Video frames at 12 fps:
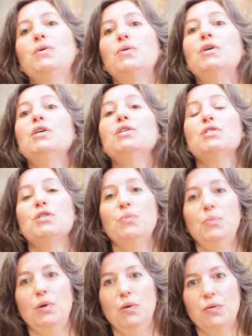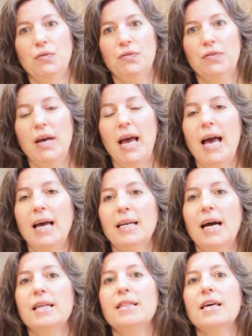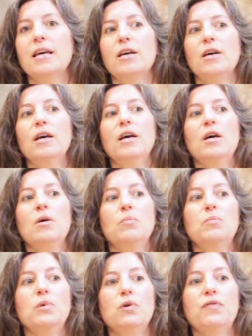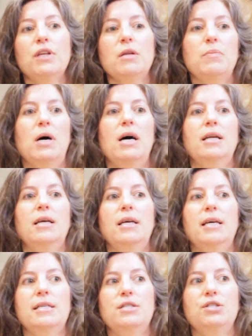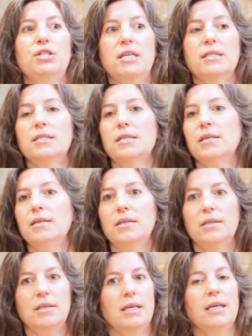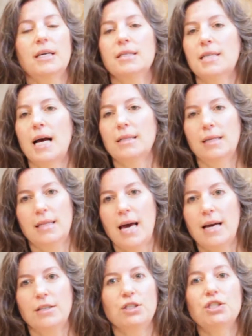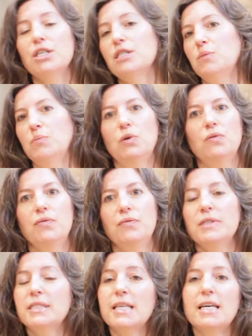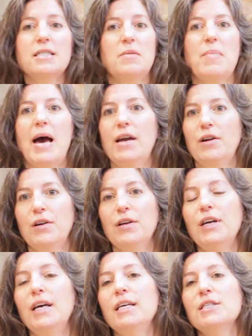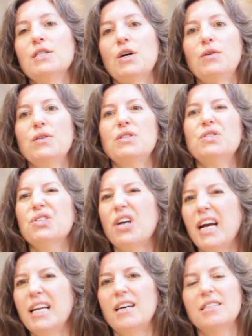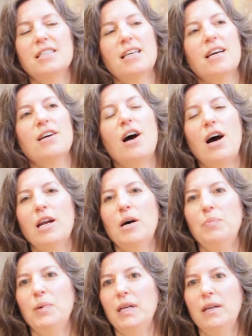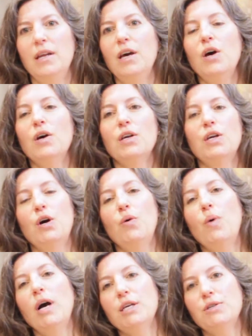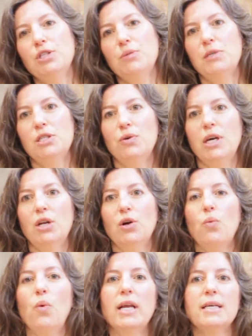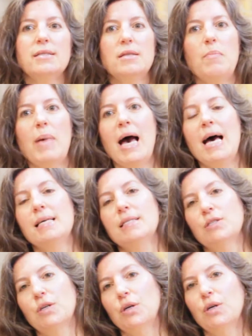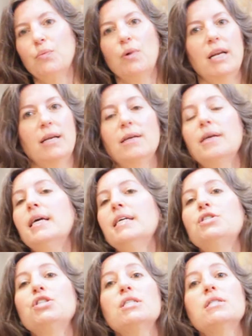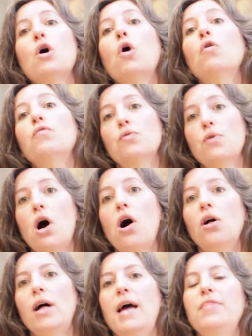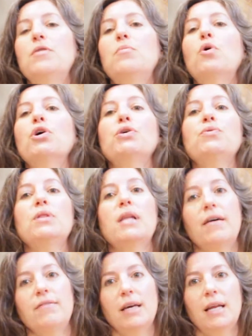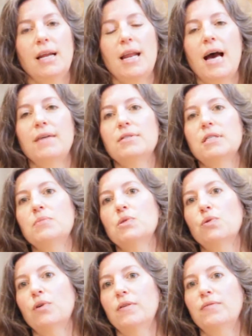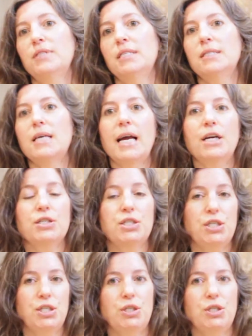you to move. And I think moving the body is just exactly that. Just move, doesn't matter. So try not to get caught up in, you know, what you should be doing or what is the best or what. It's just overall, and the more you love it and have some sort of desire to